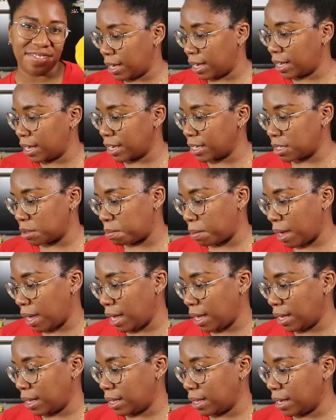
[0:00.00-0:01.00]
It has
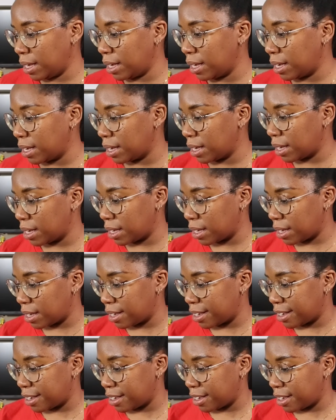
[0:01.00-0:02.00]
been,
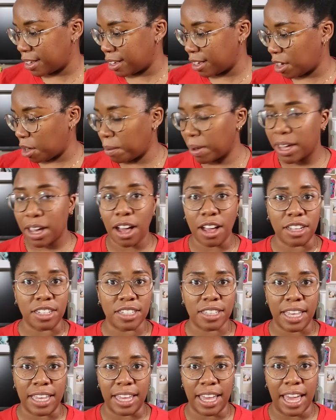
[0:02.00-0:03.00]
oh my
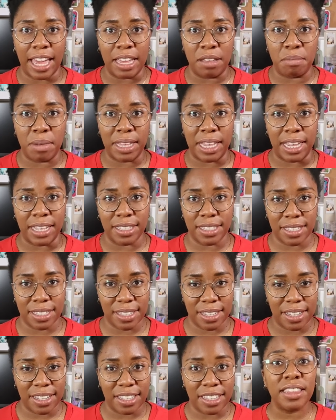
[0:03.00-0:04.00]
gosh, like 8
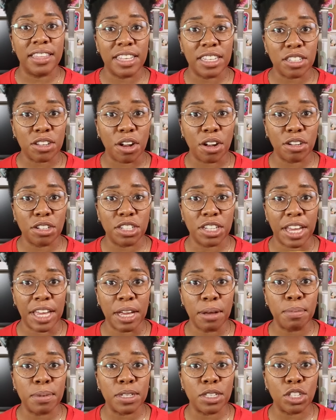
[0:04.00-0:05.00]
minutes. These crochet
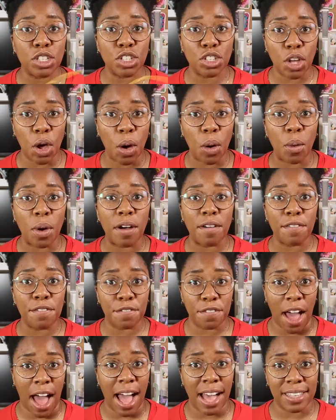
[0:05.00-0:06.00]
up so
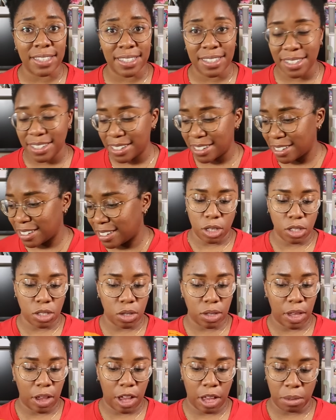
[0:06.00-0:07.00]
fast.
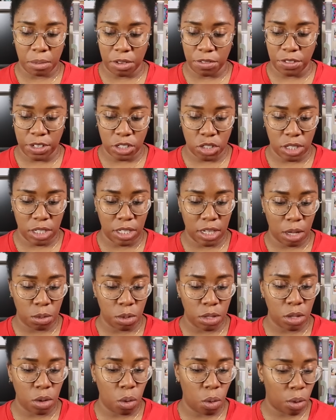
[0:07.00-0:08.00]
So now I'm officially done
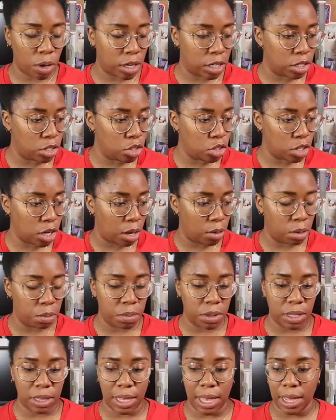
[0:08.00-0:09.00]
with orange. I will
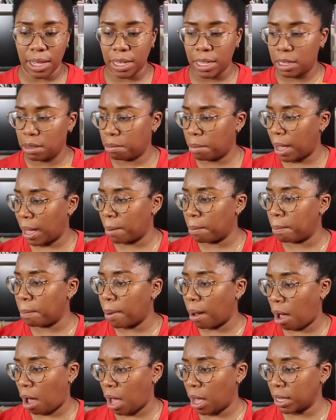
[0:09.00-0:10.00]
put that in my
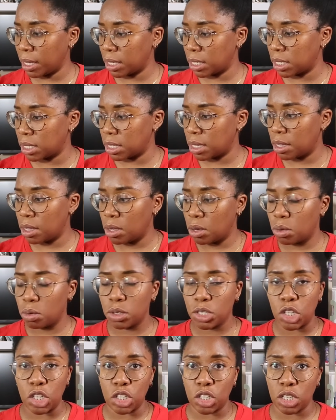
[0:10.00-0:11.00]
box,
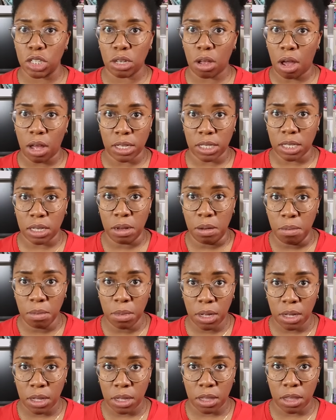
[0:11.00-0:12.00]
which is just awesome.
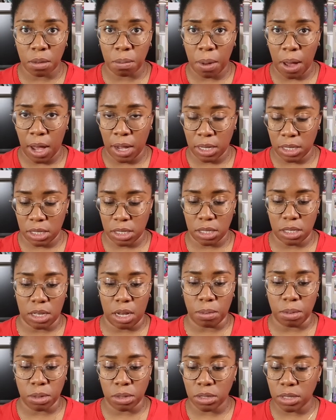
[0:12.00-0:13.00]
The box
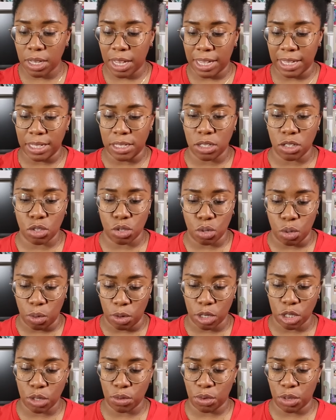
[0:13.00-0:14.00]
doubles as
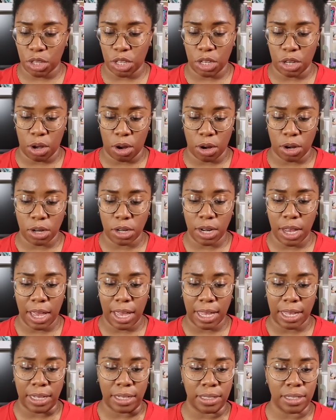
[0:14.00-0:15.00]
storage for the yarn,
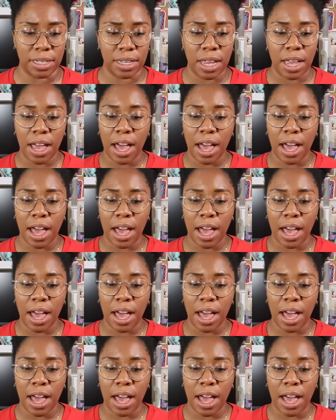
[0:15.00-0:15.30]
and